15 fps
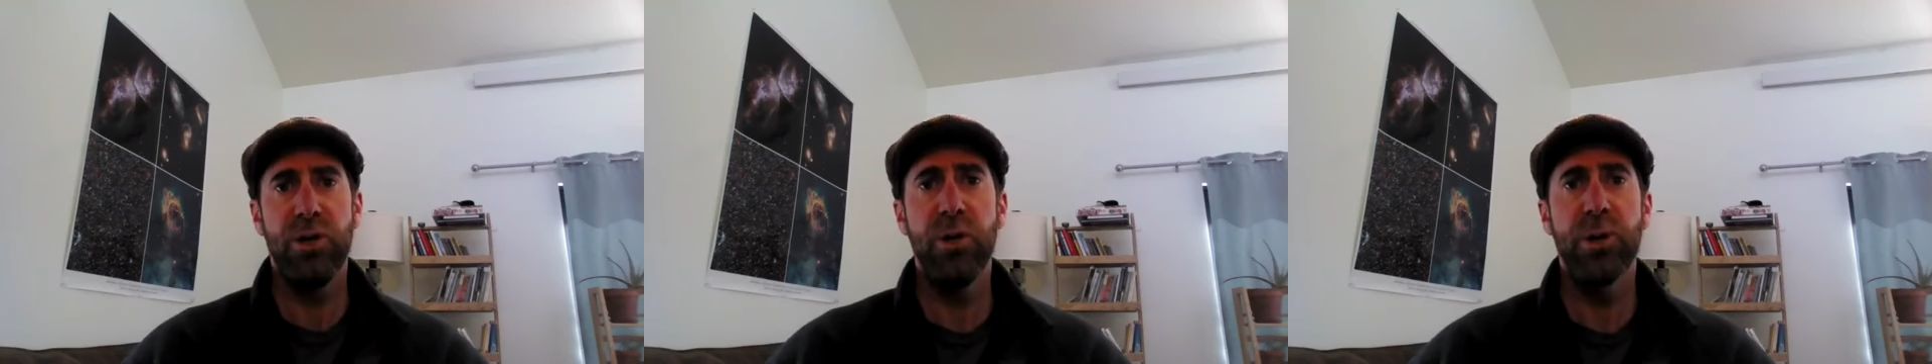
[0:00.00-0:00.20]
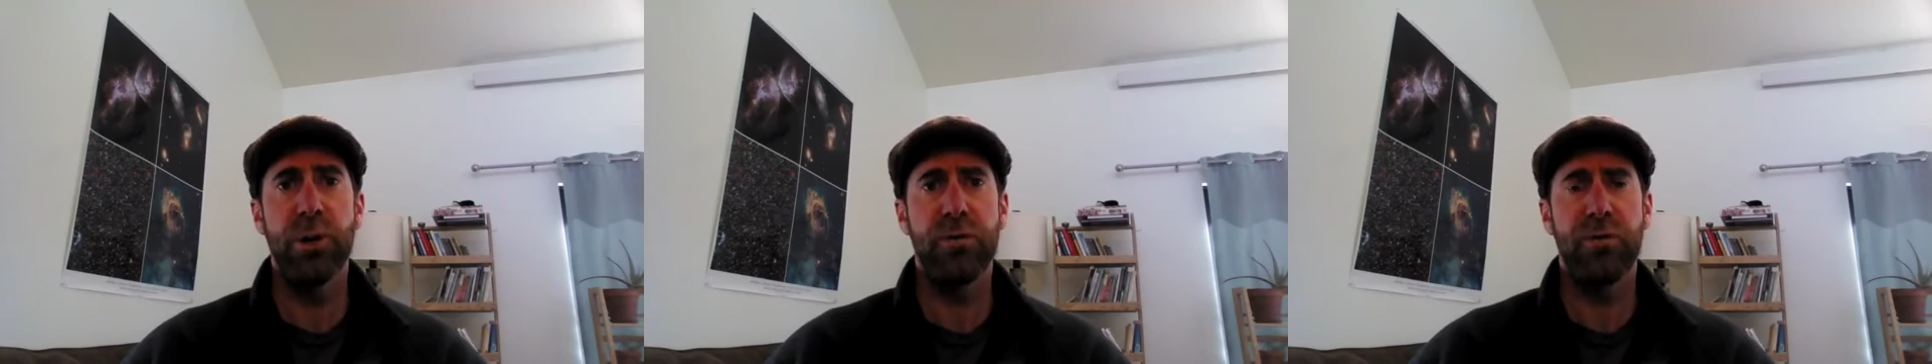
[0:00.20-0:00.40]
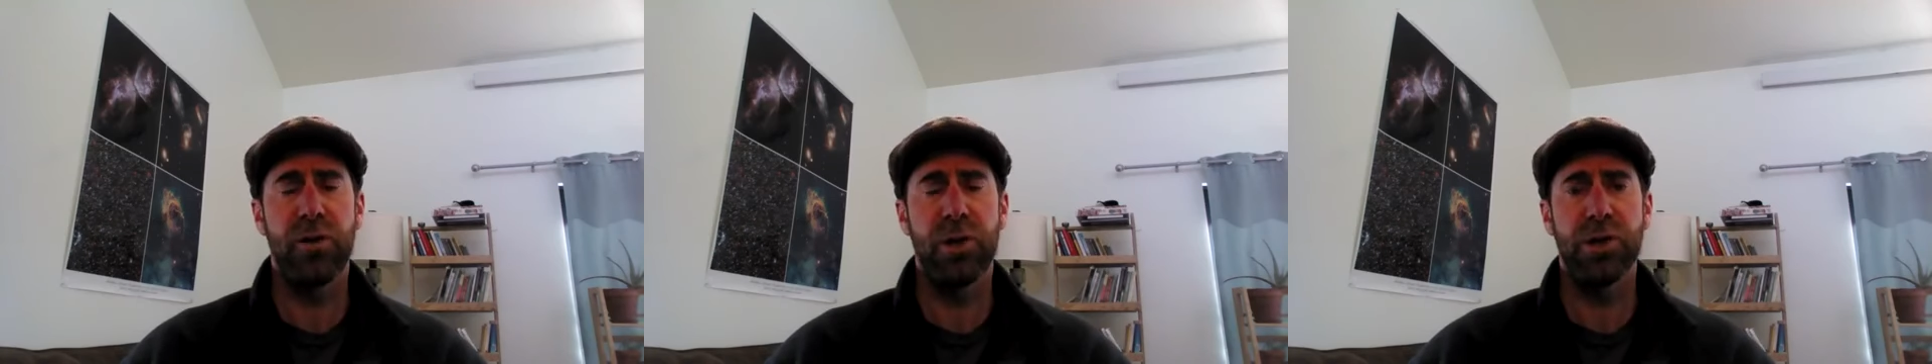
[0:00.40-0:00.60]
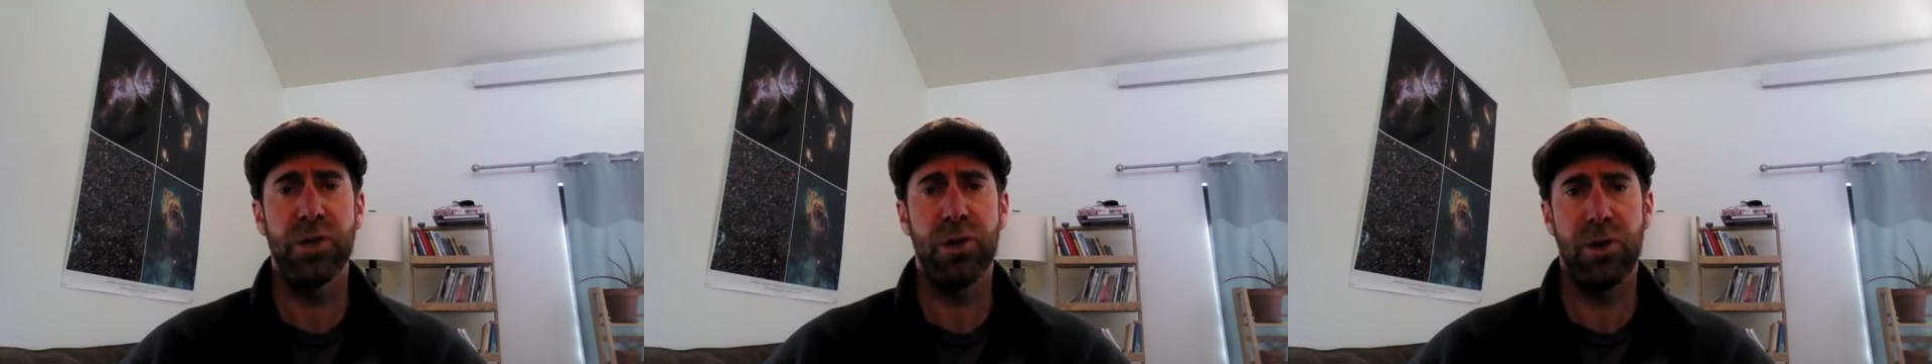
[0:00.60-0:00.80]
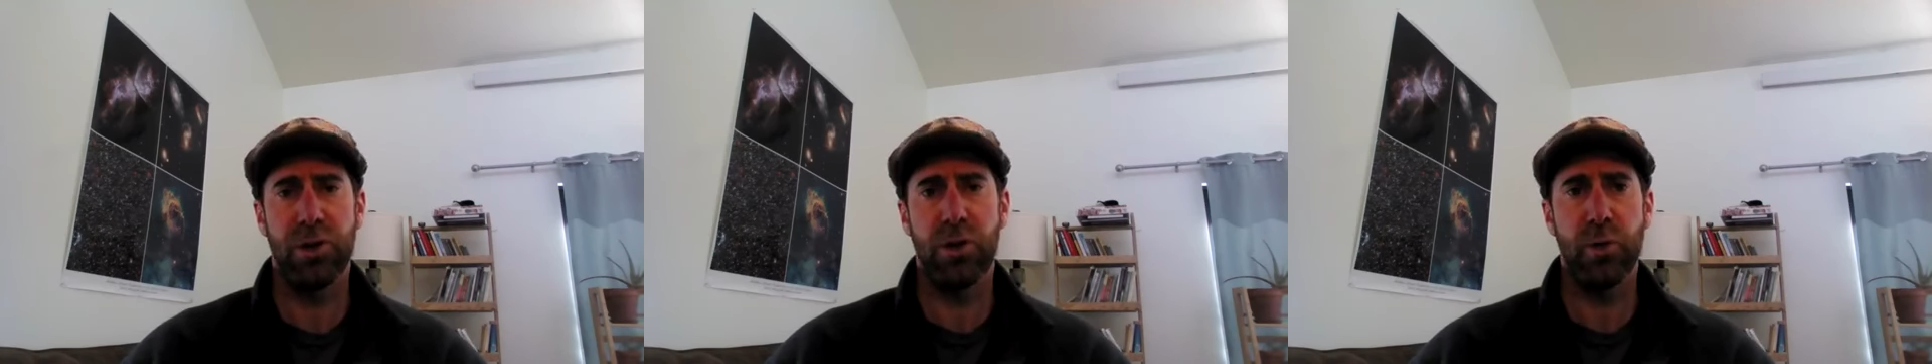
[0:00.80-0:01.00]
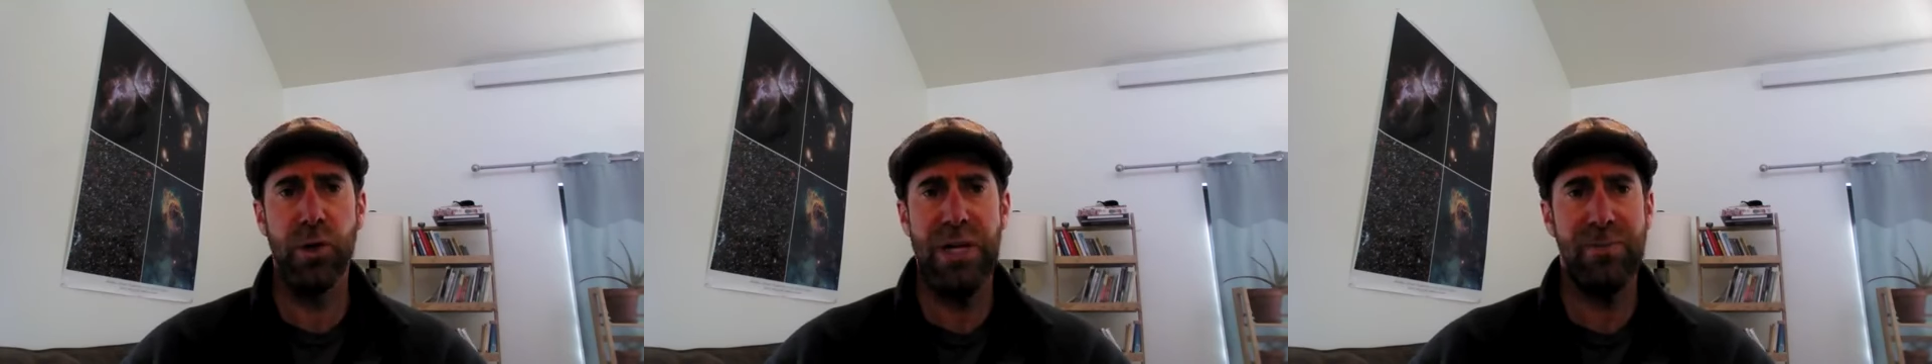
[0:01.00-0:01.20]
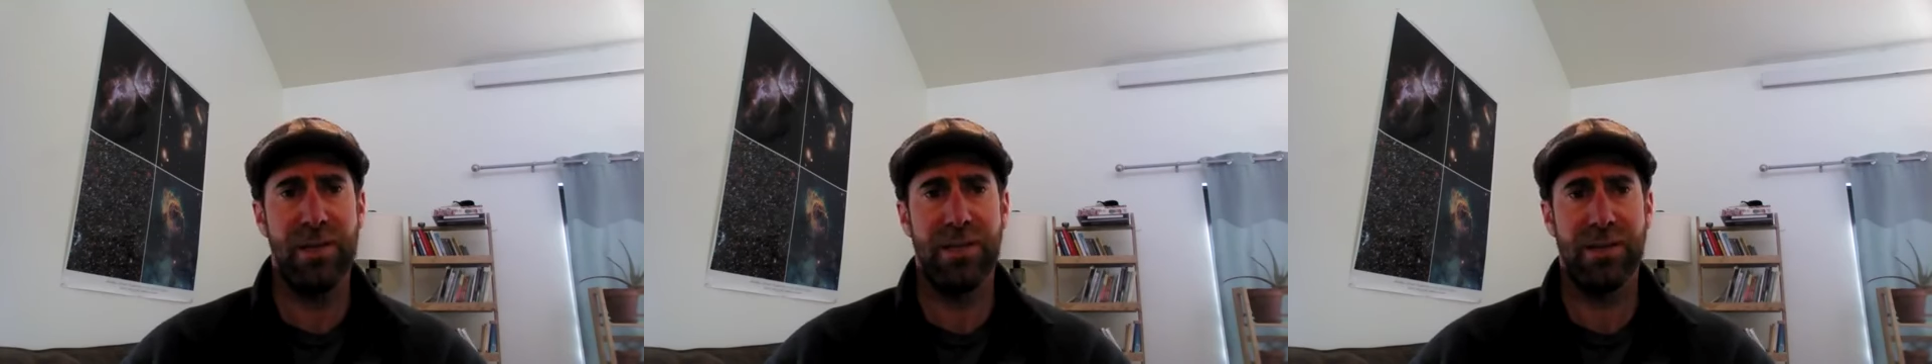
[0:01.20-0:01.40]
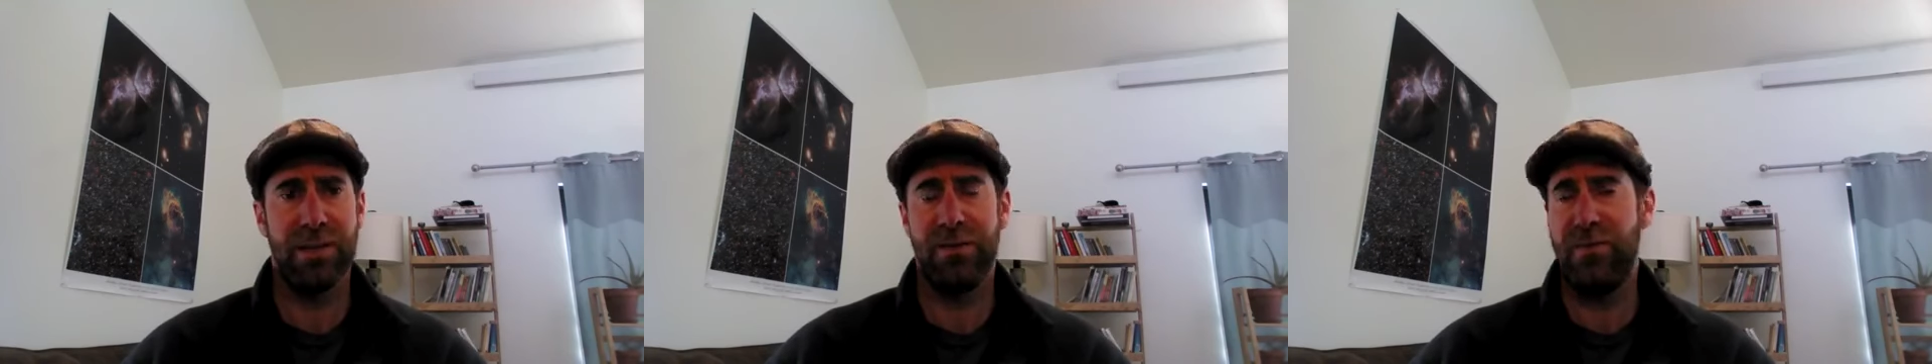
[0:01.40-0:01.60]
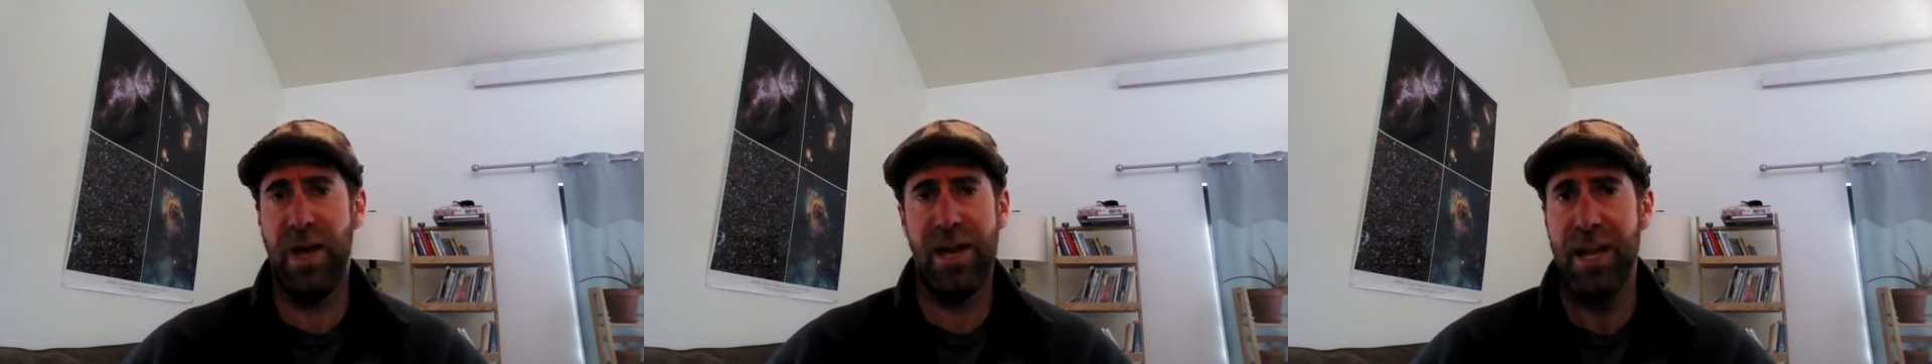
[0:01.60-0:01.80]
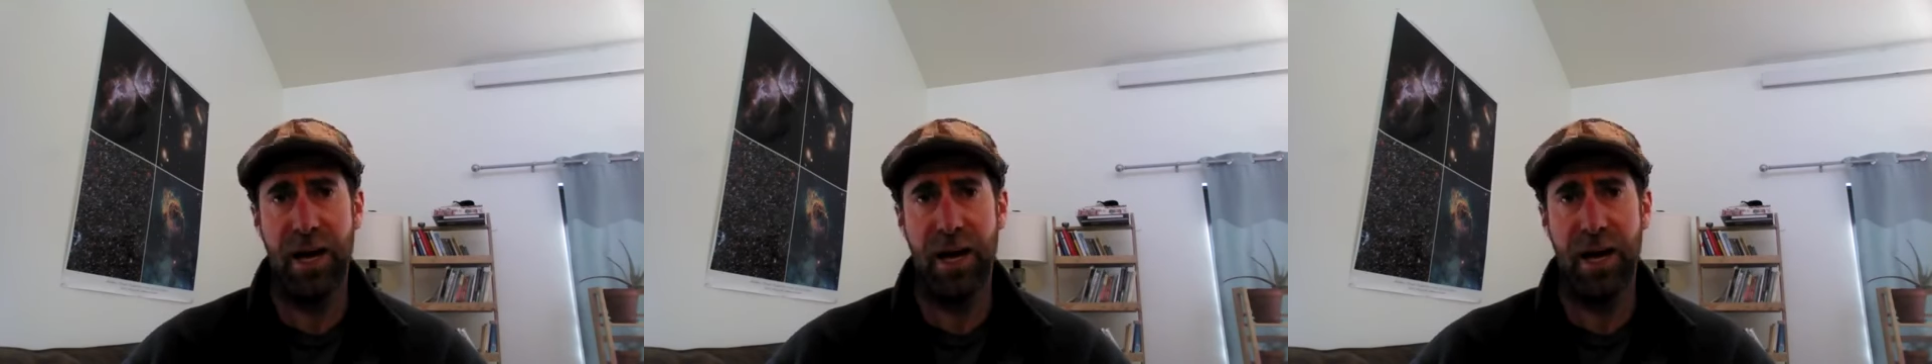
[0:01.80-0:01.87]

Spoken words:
universal agreement of